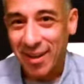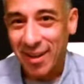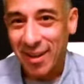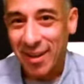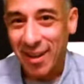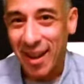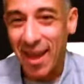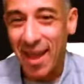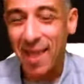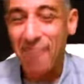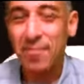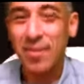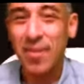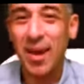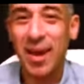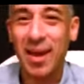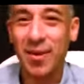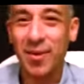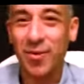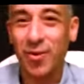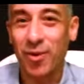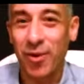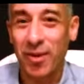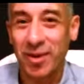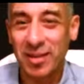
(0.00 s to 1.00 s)
Let me,
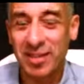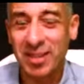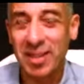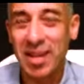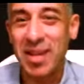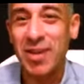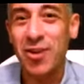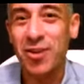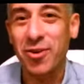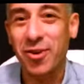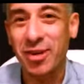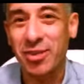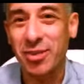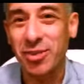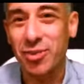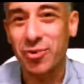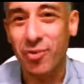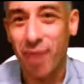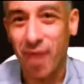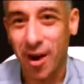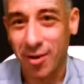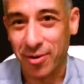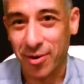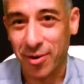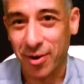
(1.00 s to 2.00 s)
or a senior
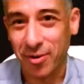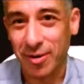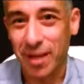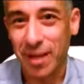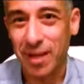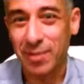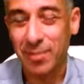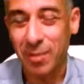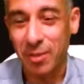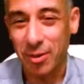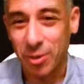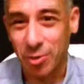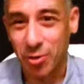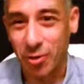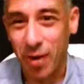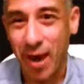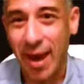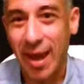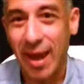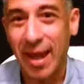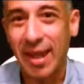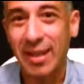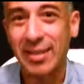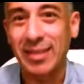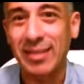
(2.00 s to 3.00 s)
instructor that's been
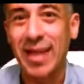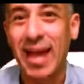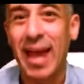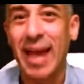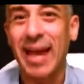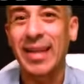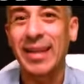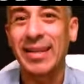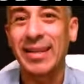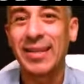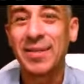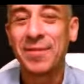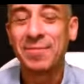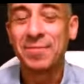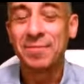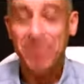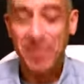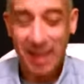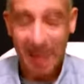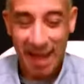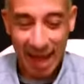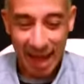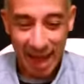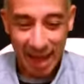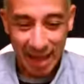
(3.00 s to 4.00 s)
trained and
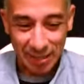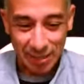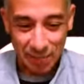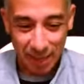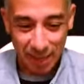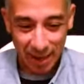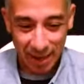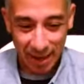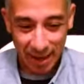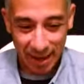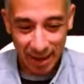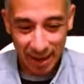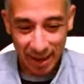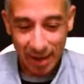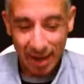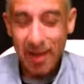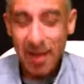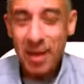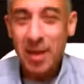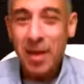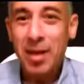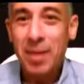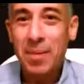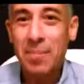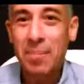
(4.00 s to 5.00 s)
has been, uh,
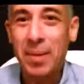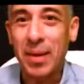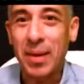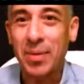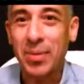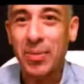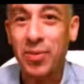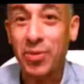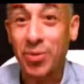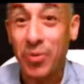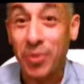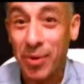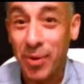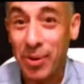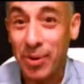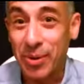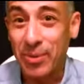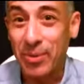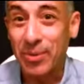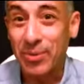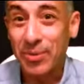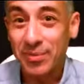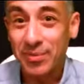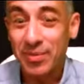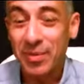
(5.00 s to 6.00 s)
been
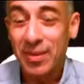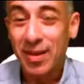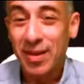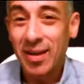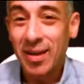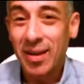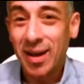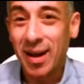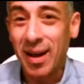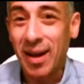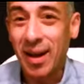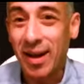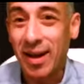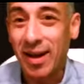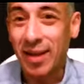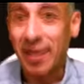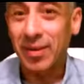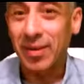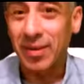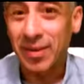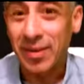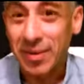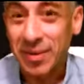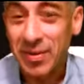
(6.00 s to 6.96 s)
through uh,